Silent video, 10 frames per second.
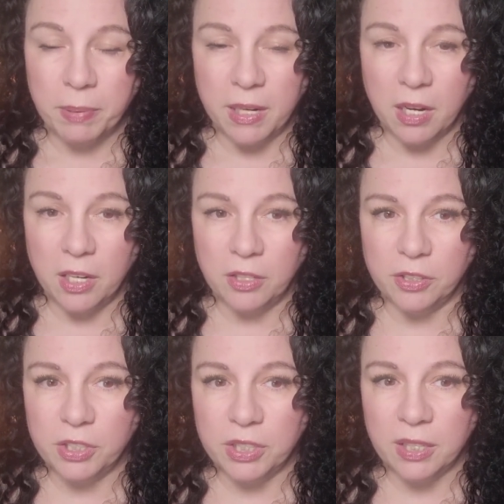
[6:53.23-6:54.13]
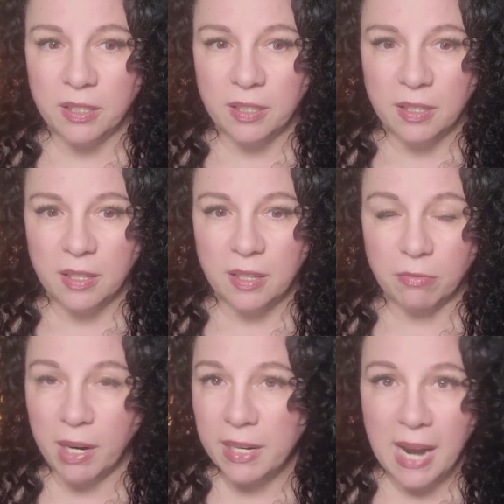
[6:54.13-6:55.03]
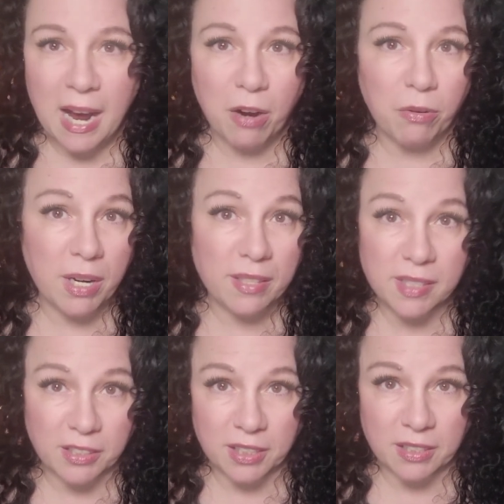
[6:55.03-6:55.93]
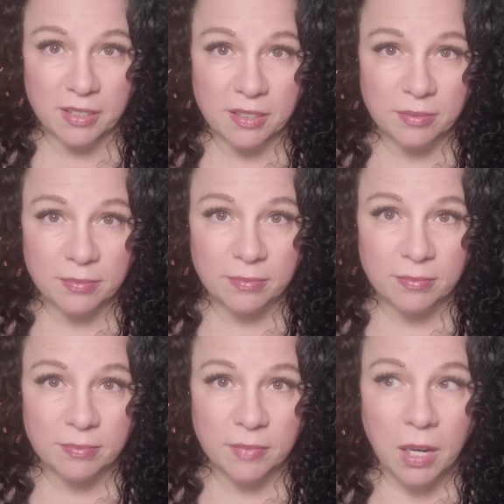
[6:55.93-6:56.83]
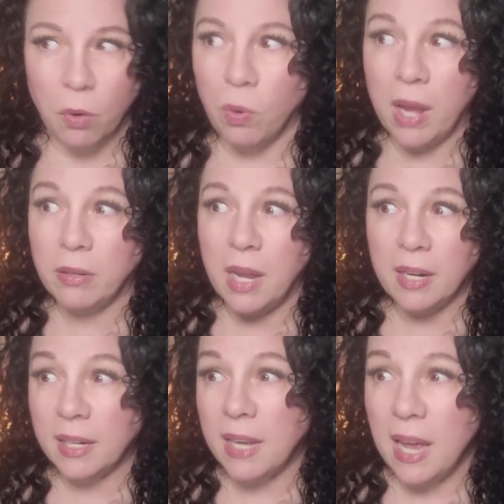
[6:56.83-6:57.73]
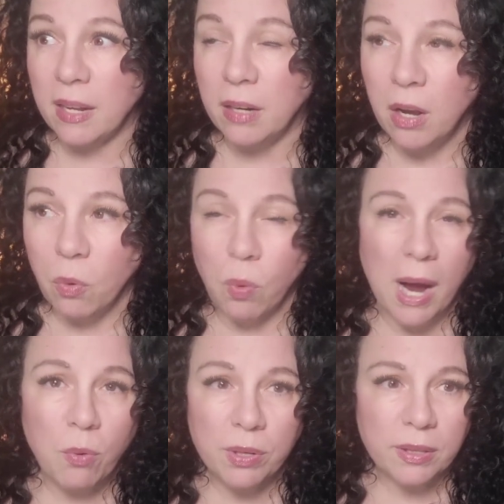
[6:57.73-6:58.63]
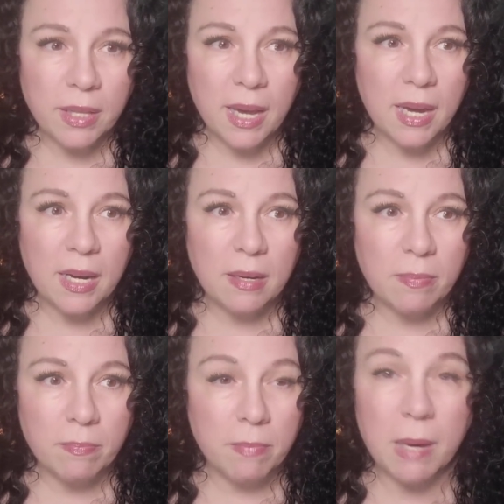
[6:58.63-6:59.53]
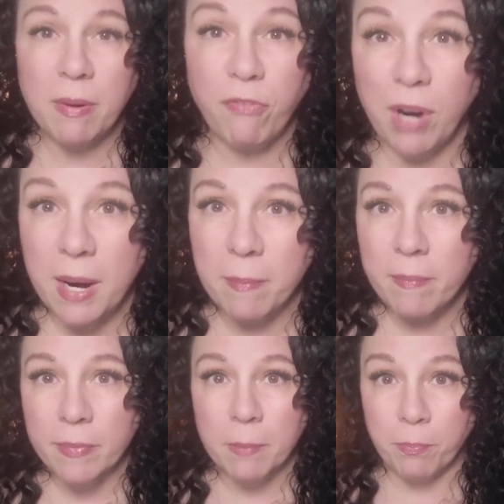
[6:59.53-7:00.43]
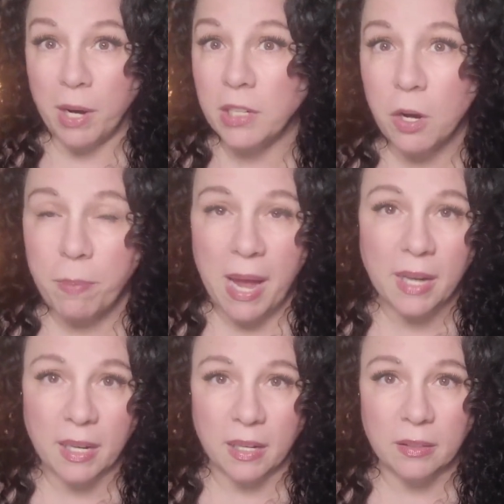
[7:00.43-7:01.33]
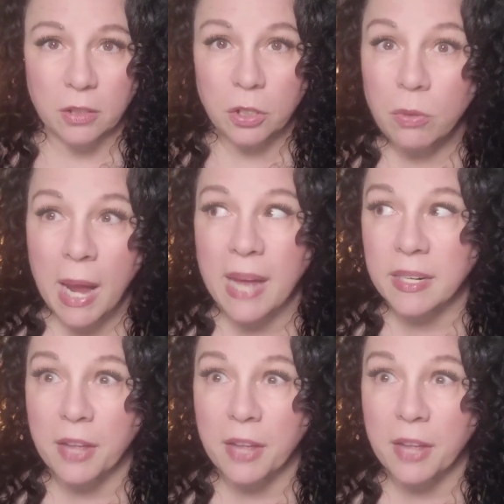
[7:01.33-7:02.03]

because right now it doesn't. And again, why wouldn't they maybe frame Bryan Kohberger, who had